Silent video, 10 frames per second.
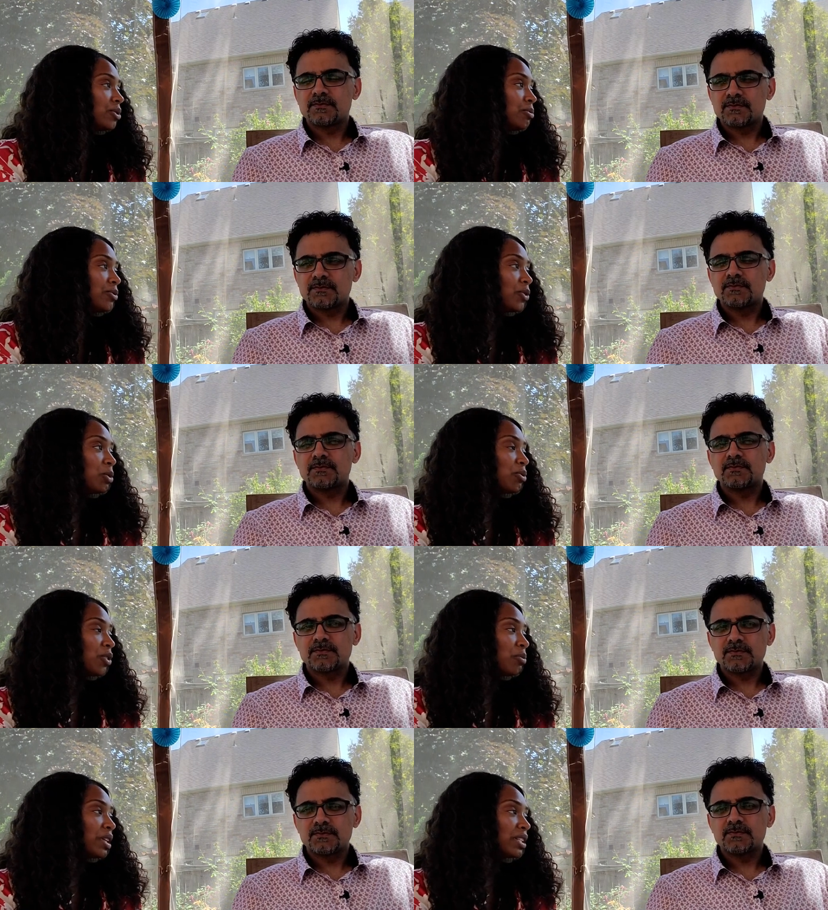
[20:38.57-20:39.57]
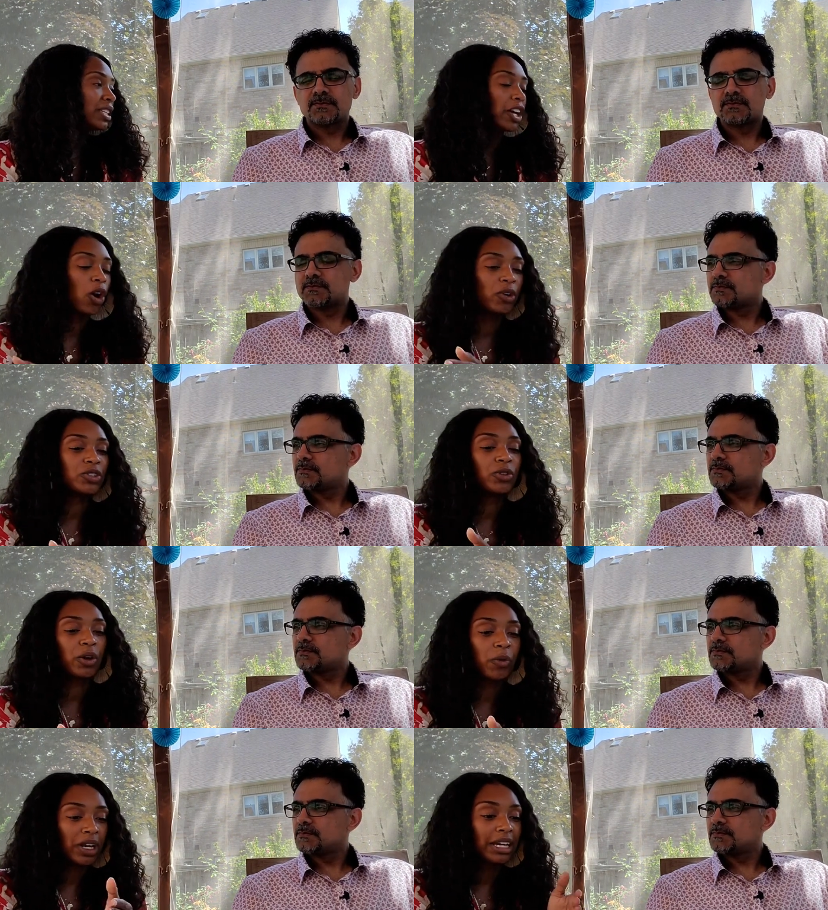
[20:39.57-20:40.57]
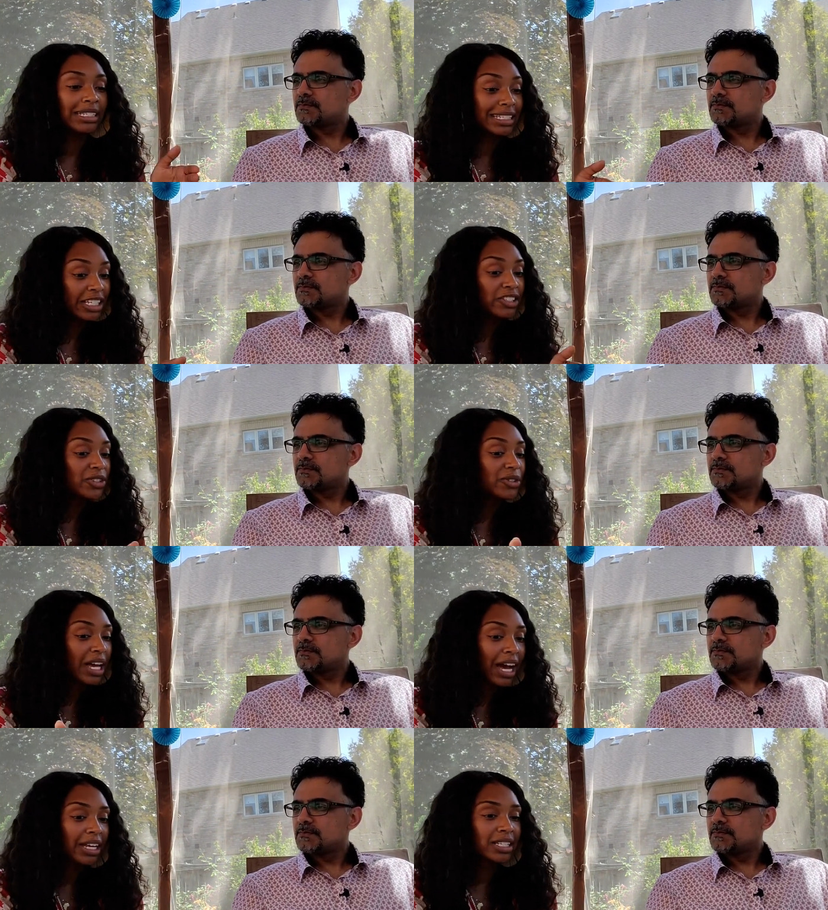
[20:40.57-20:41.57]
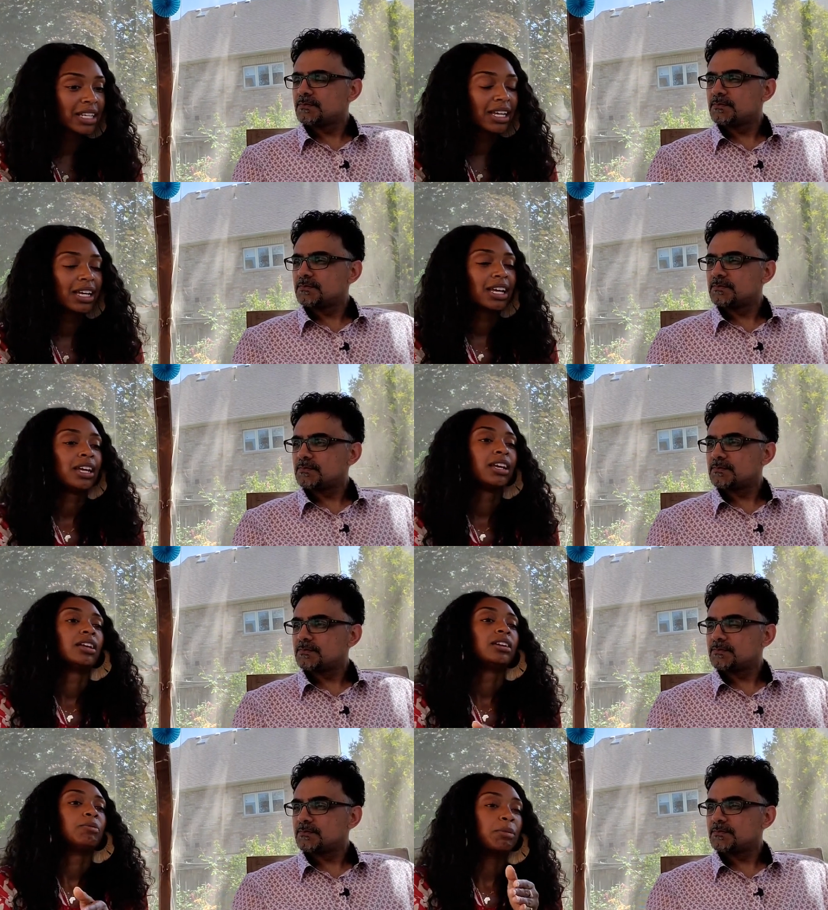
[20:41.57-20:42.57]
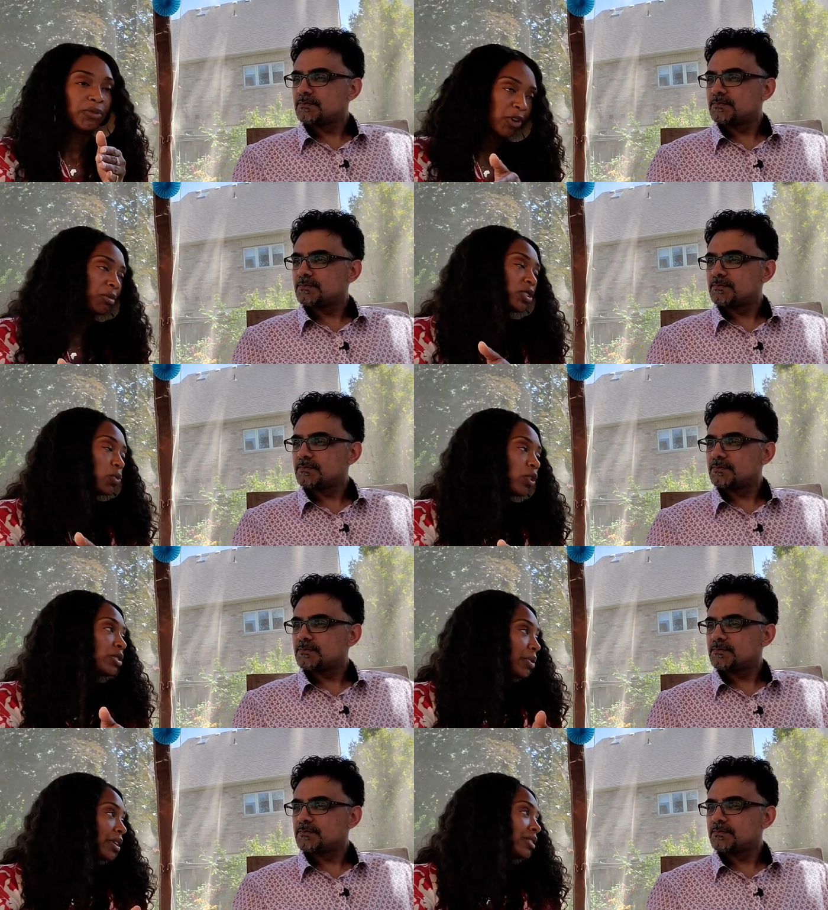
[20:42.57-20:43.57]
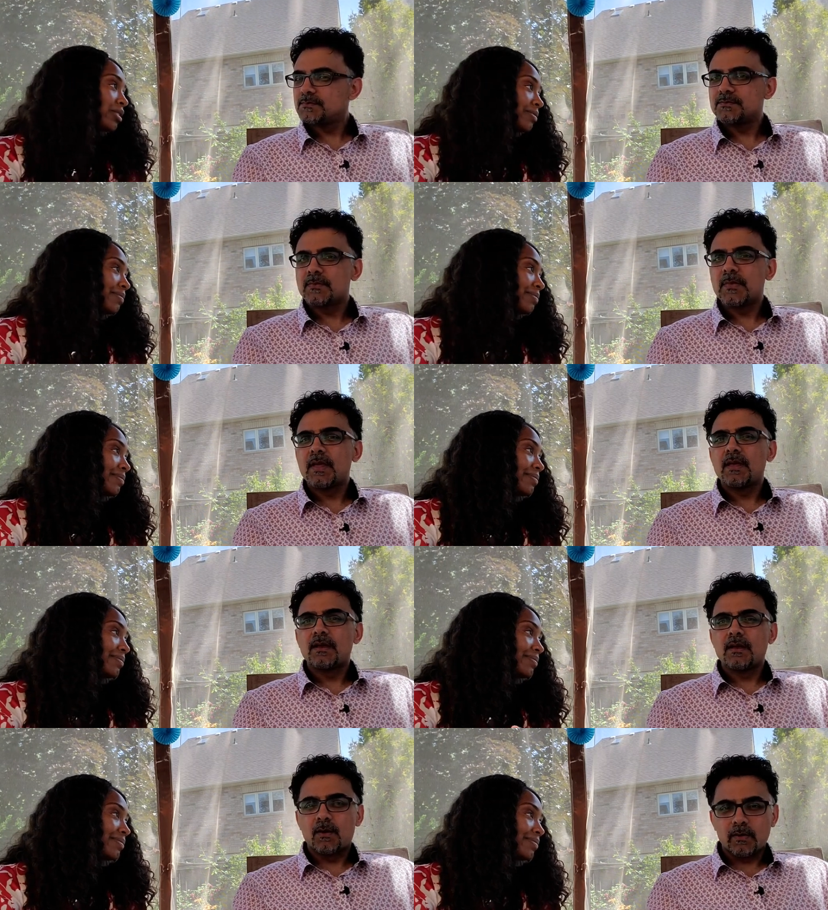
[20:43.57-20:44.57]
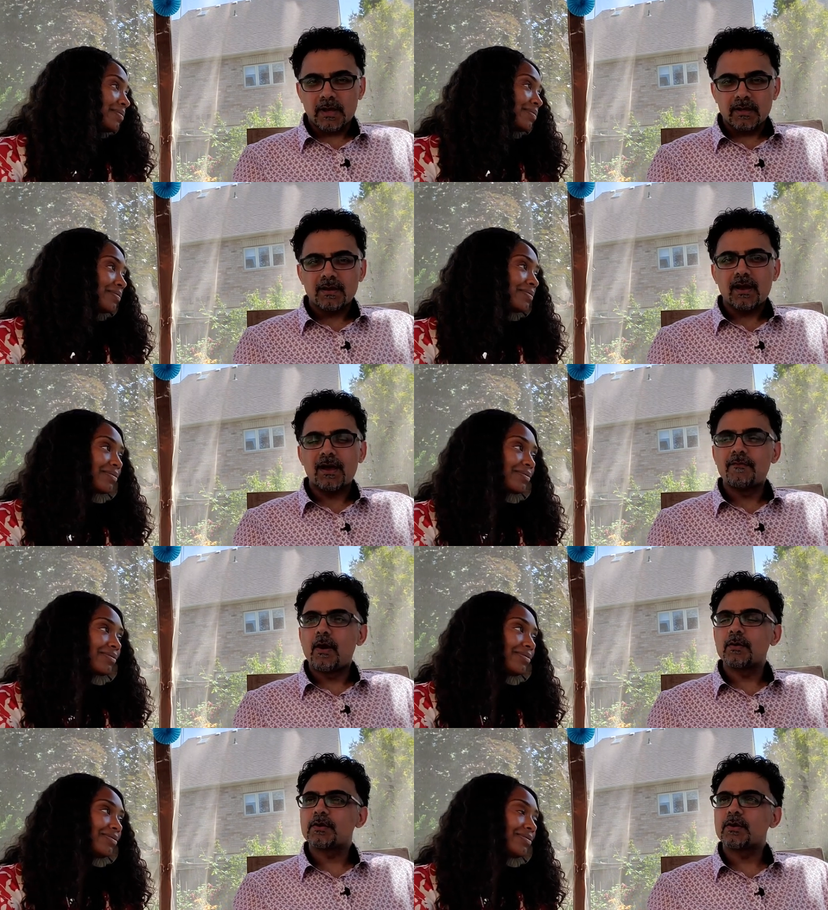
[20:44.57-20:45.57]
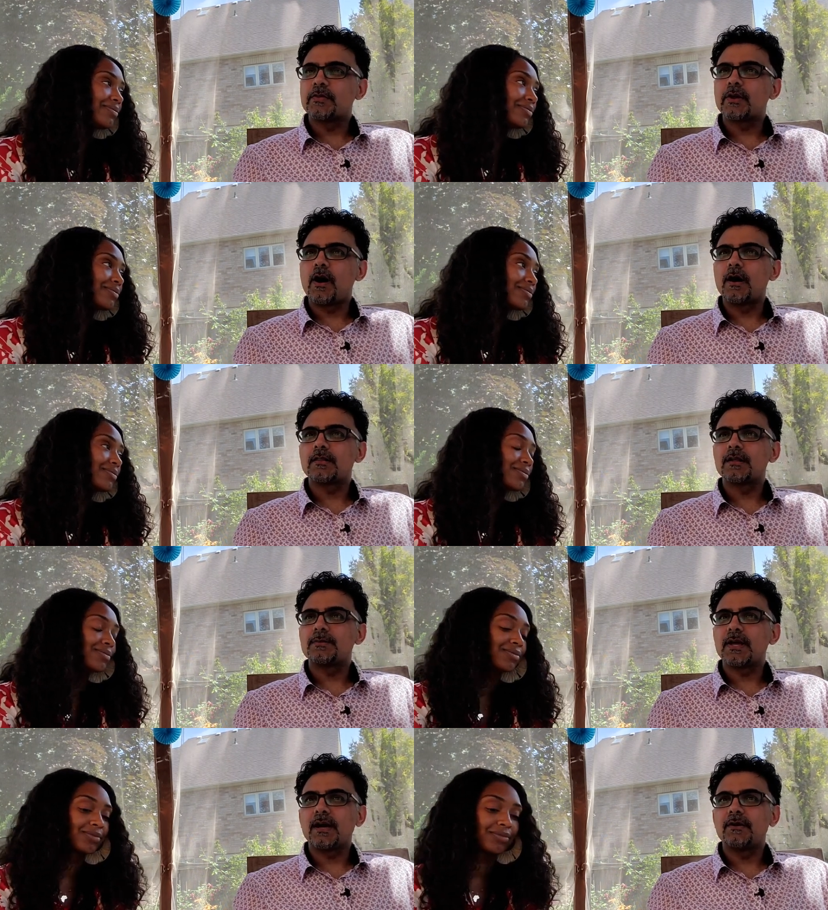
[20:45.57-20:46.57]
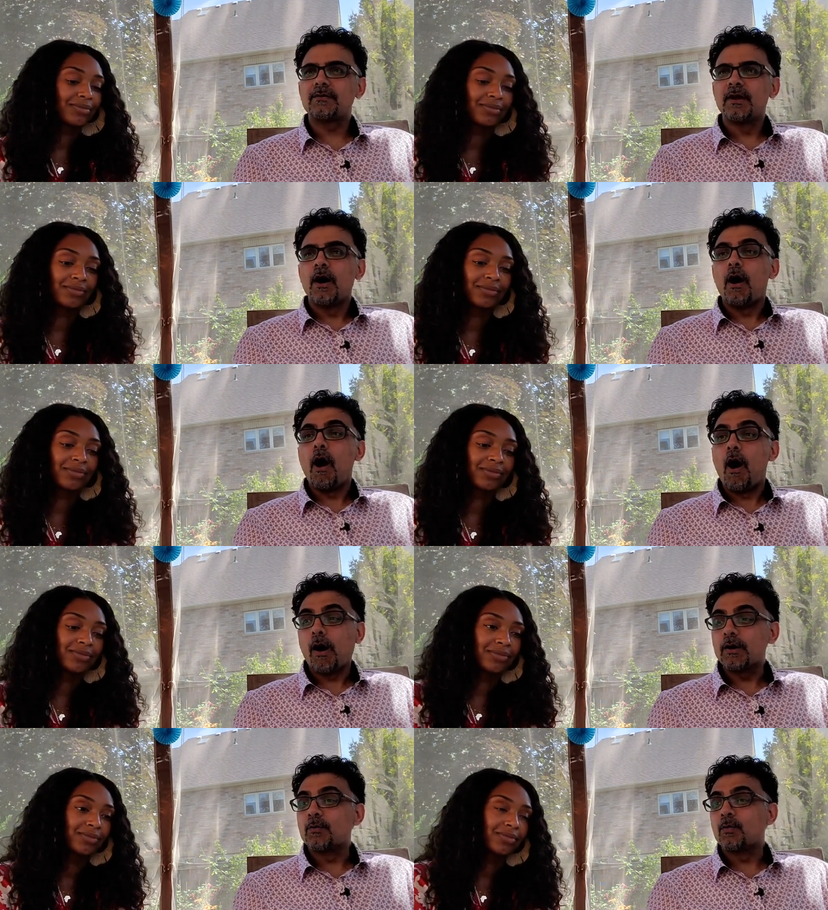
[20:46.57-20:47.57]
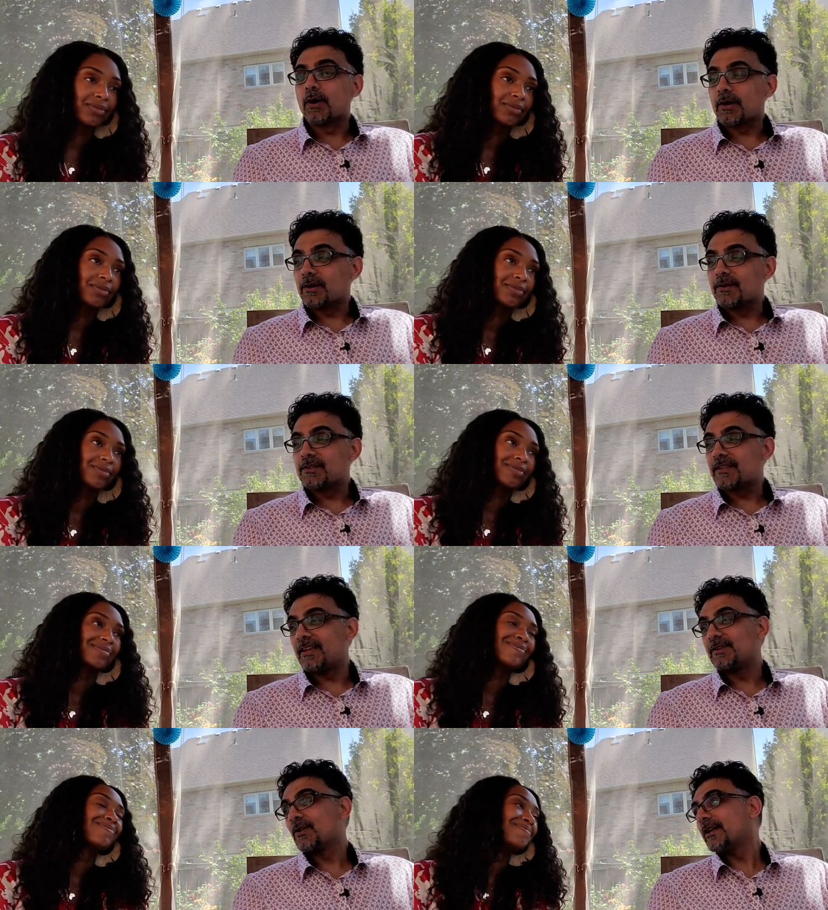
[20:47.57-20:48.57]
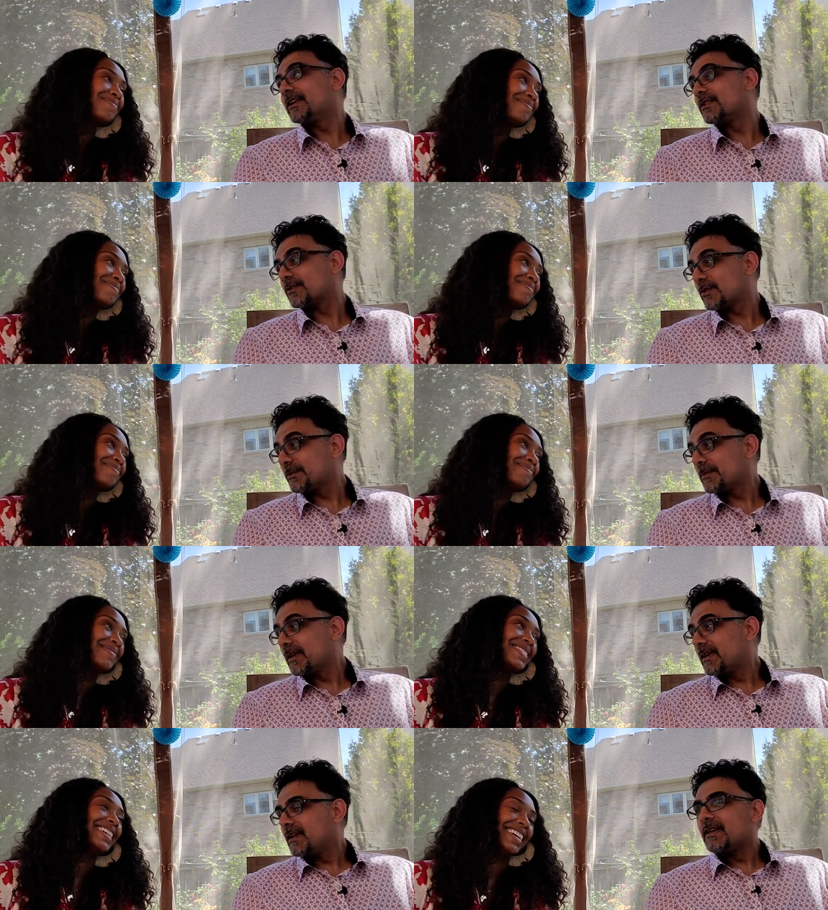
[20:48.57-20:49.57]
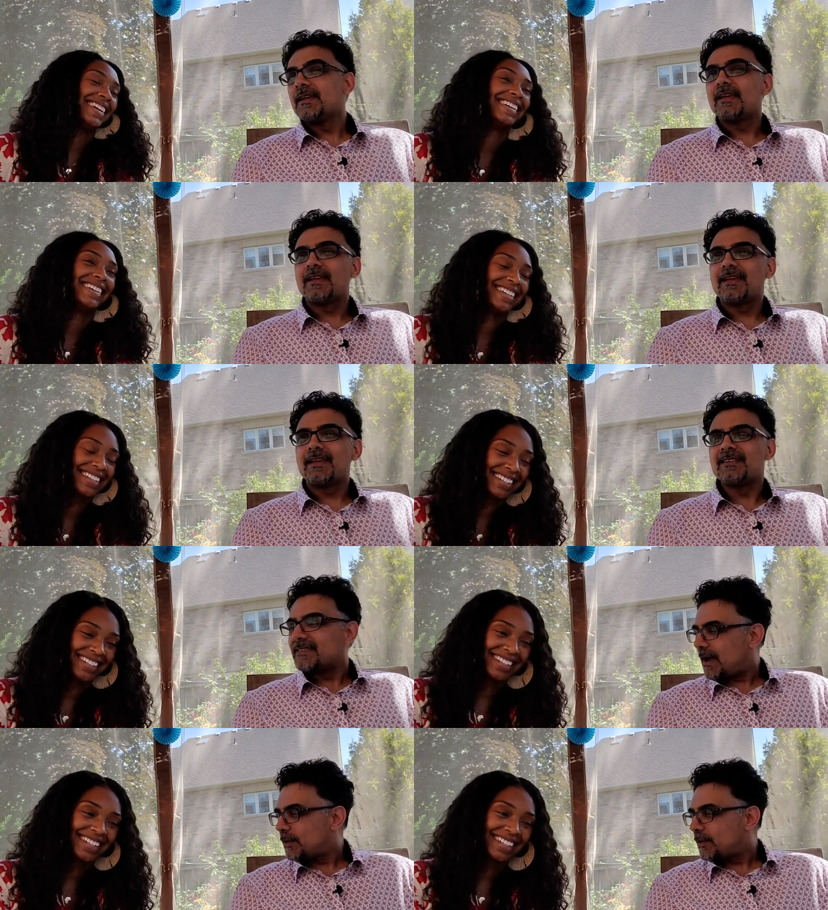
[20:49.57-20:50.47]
Speaker 1: before a performance. And I mm-hmm. always knew that when I did do that, my performance was better.
Speaker 2: Okay. I've always heard the concept of hard workers in your industry. Yeah. Is that